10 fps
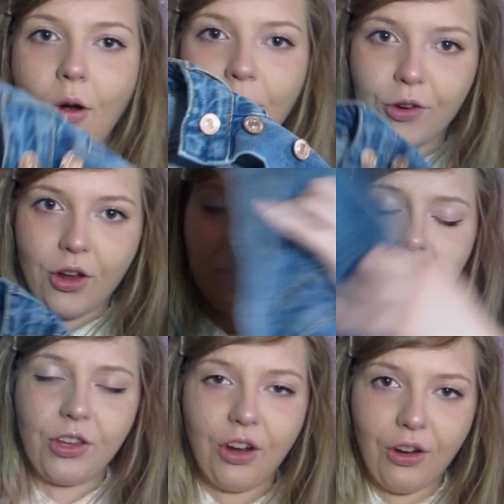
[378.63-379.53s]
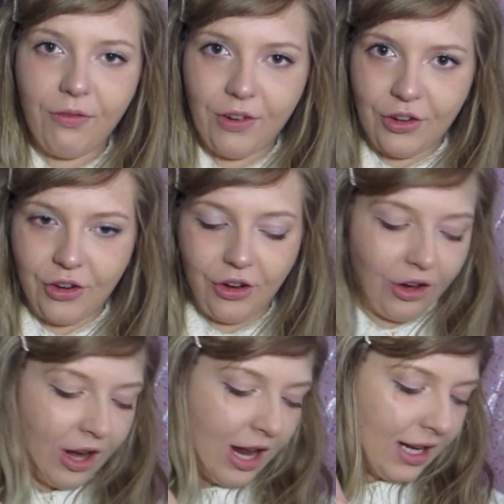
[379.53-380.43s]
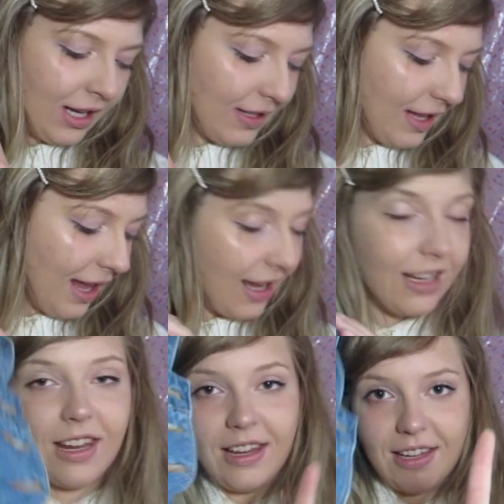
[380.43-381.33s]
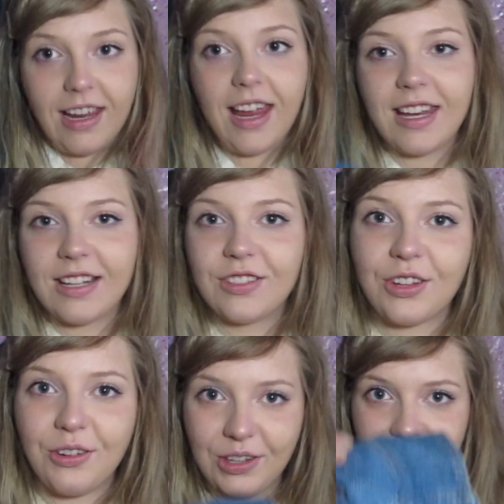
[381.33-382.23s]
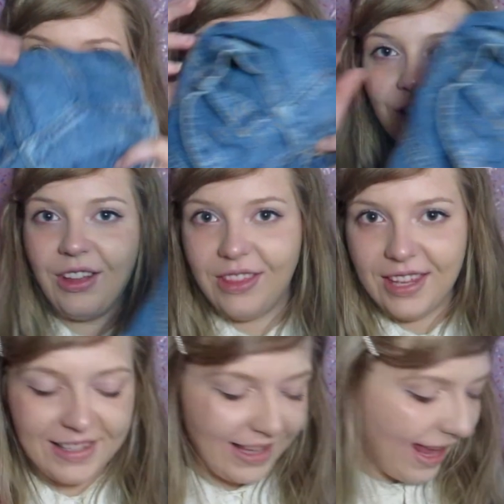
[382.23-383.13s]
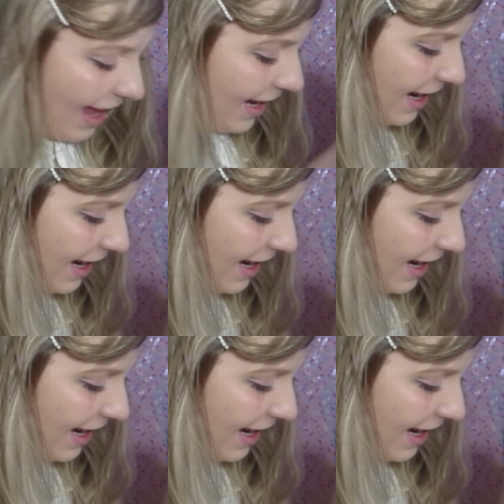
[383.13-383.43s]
overall skirt for sure. Because then, I didn't show you this yet,